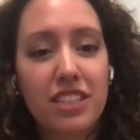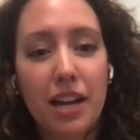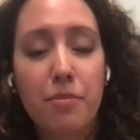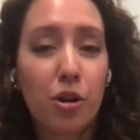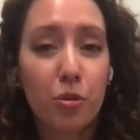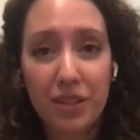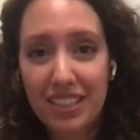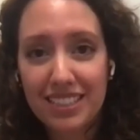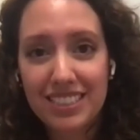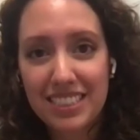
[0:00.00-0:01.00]
I'm
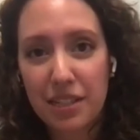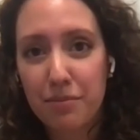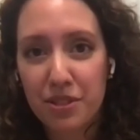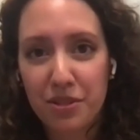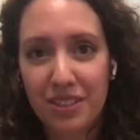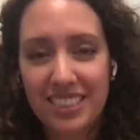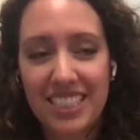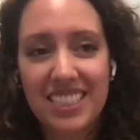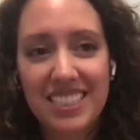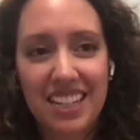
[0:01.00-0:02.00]
hoping some do exist.